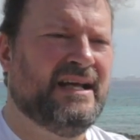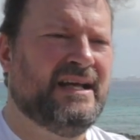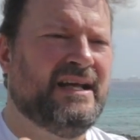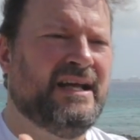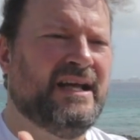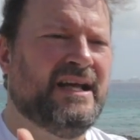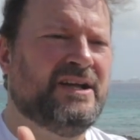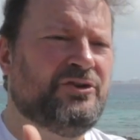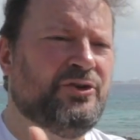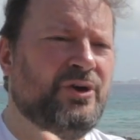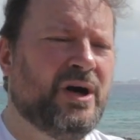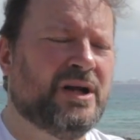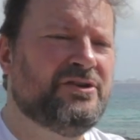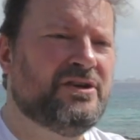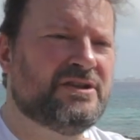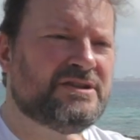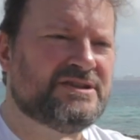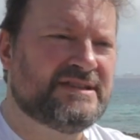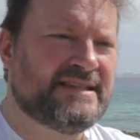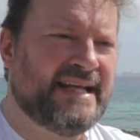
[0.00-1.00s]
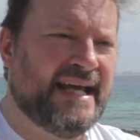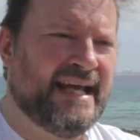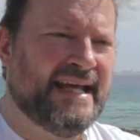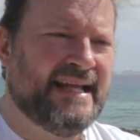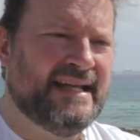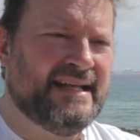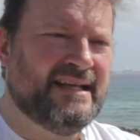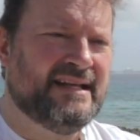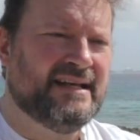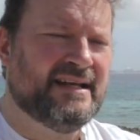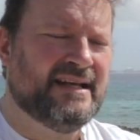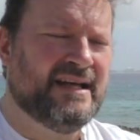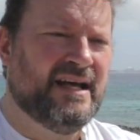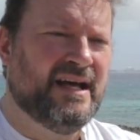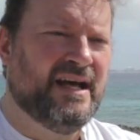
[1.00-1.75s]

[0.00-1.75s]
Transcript: to understand